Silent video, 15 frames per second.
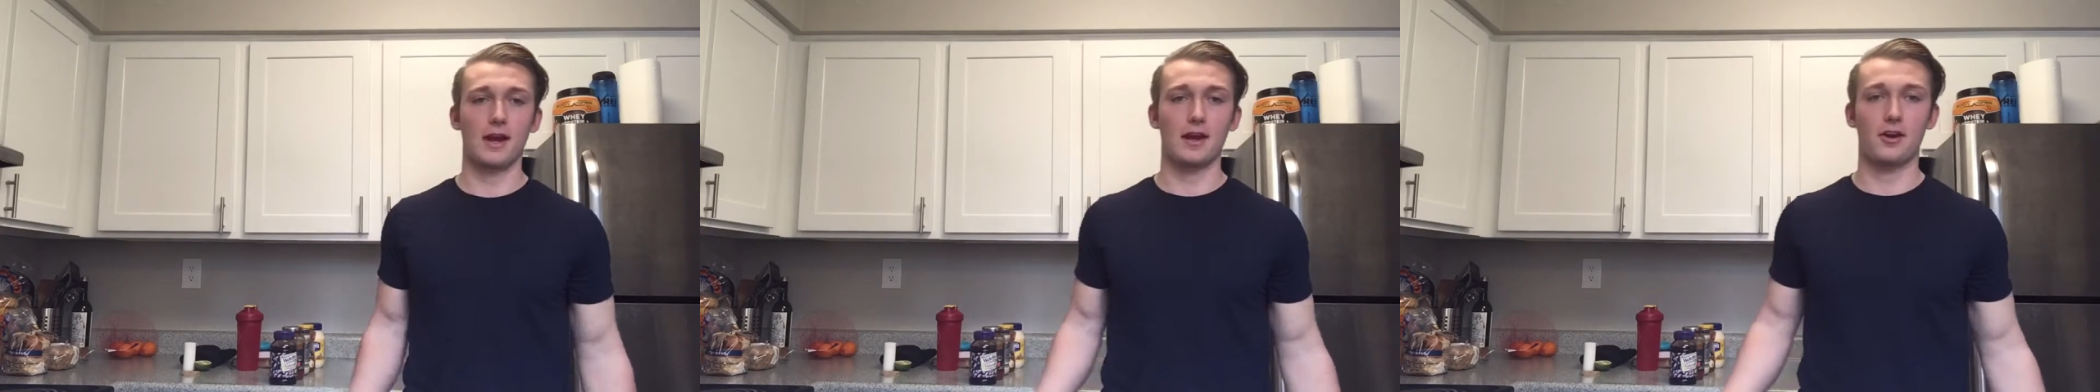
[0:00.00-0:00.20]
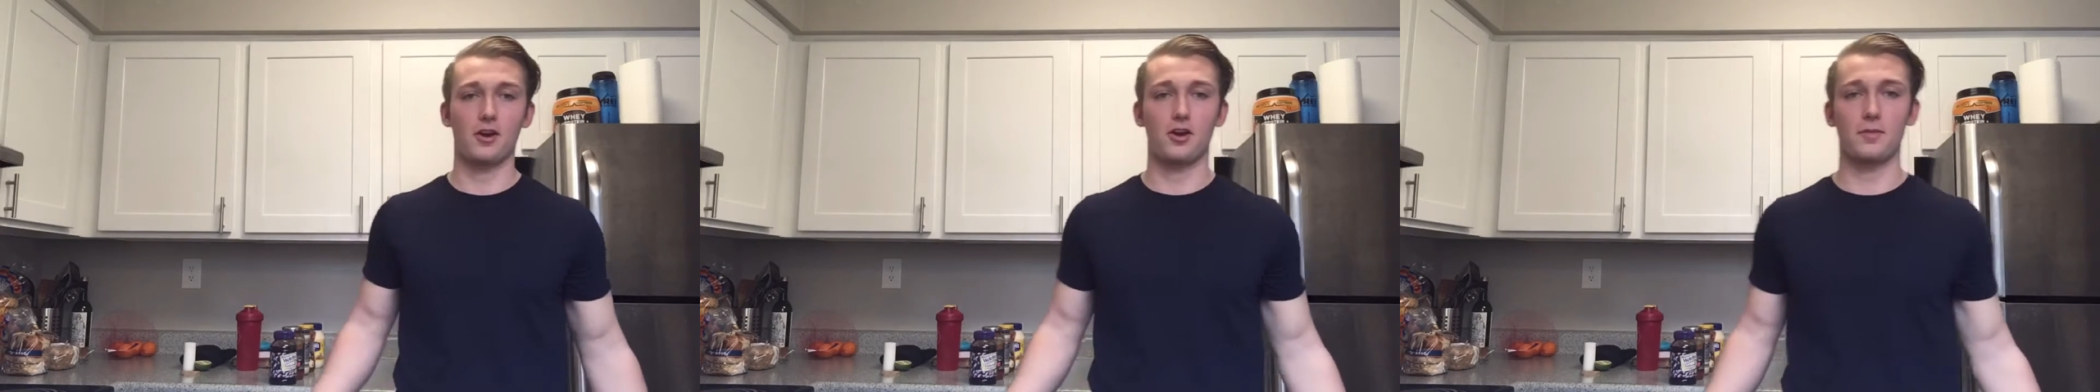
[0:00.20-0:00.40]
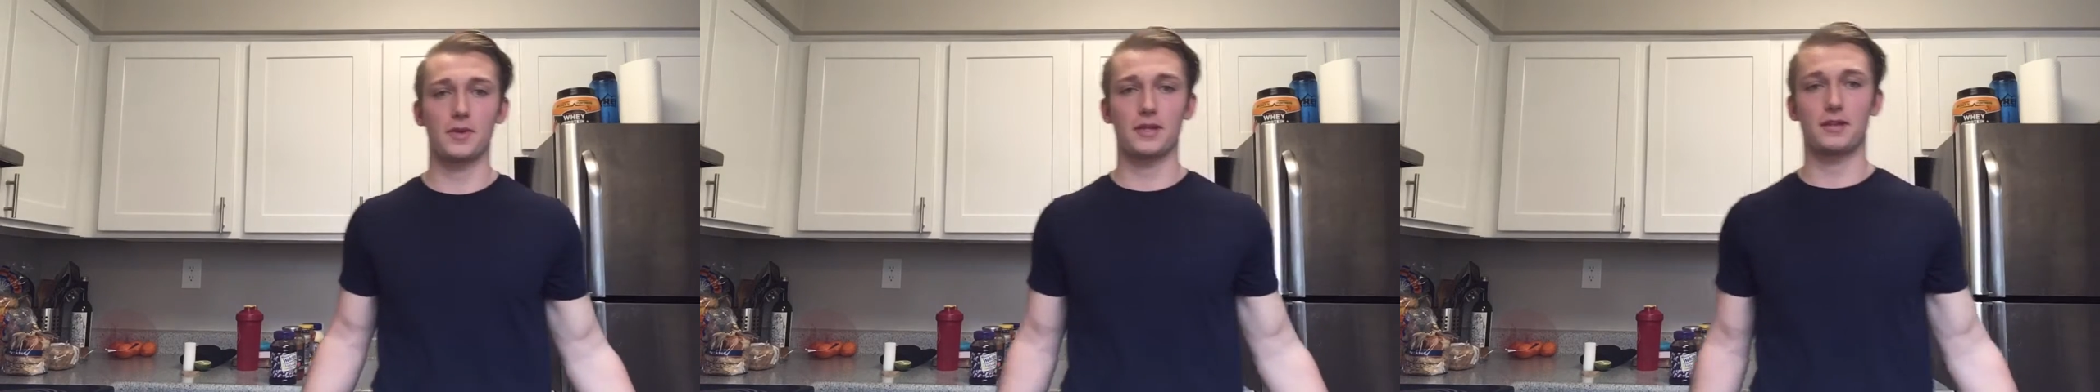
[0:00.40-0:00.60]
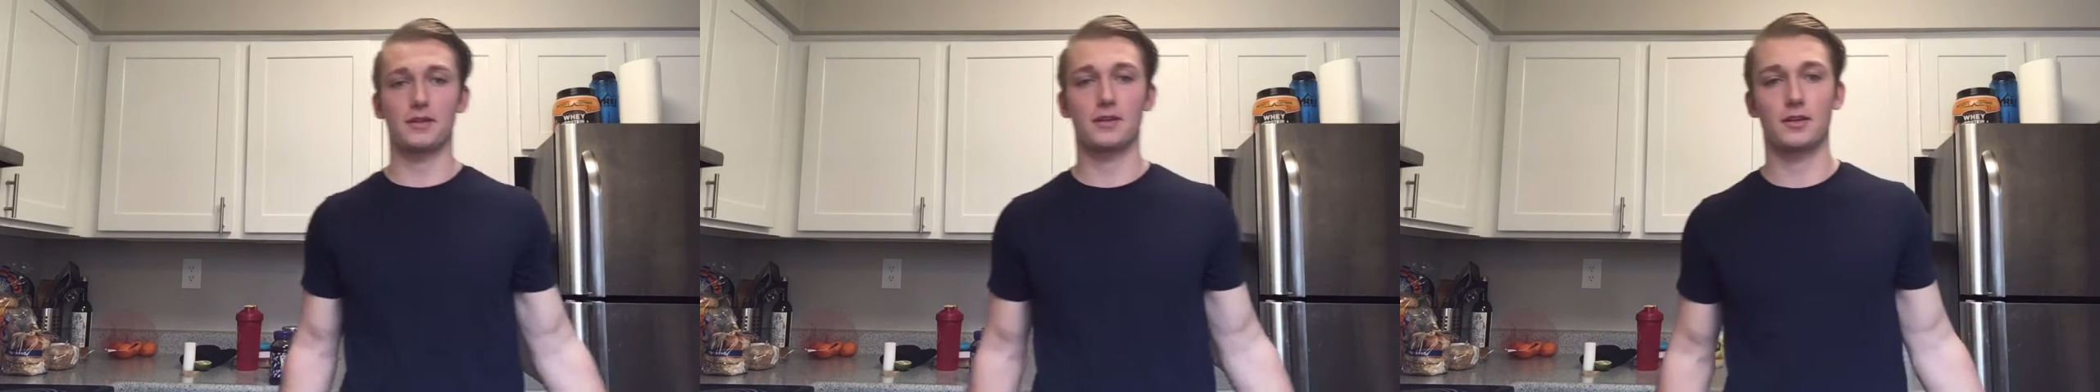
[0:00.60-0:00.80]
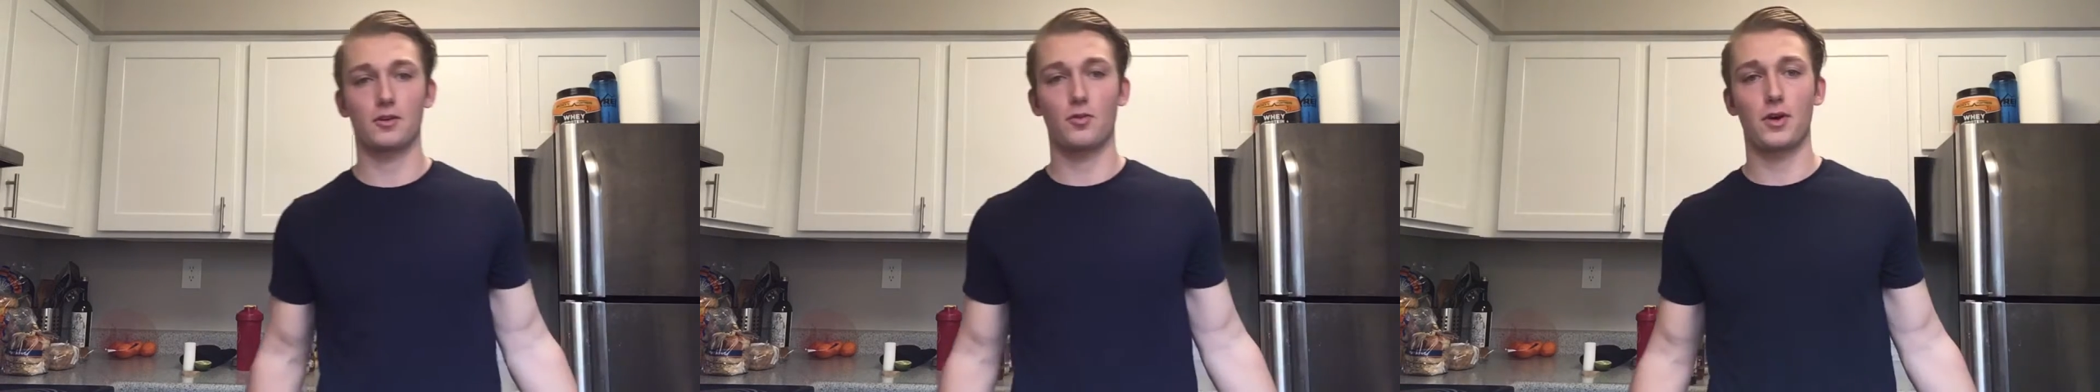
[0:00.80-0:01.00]
at home
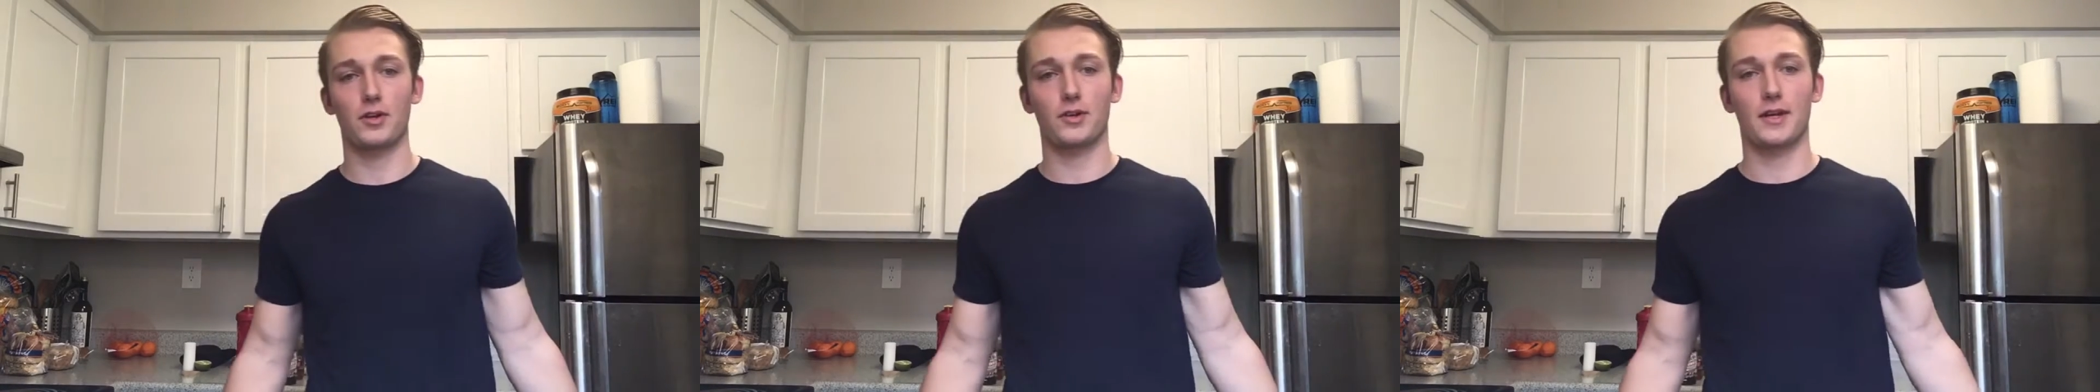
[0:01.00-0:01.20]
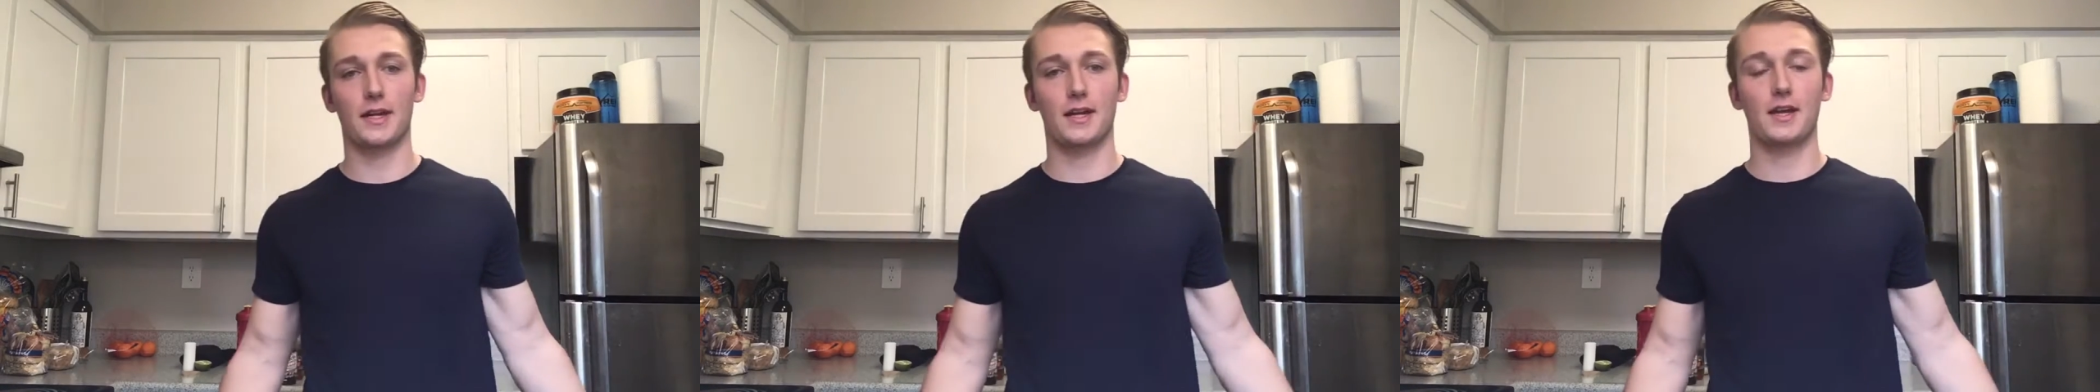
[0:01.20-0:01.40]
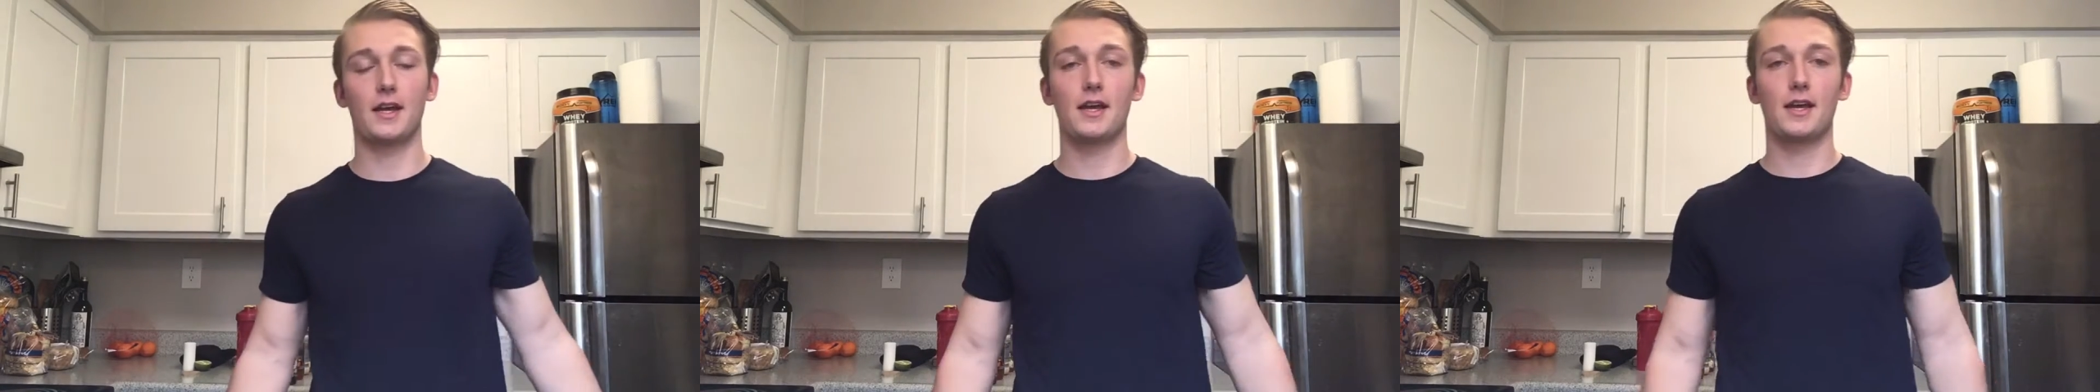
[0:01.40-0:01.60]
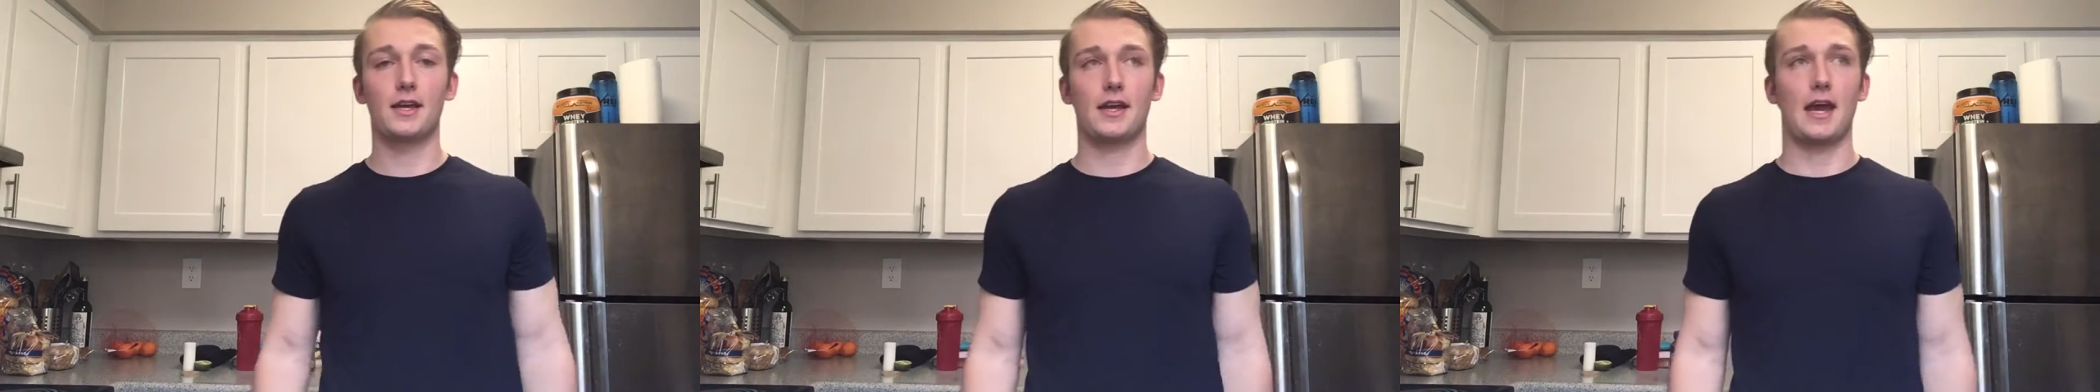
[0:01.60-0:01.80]
and you're wondering,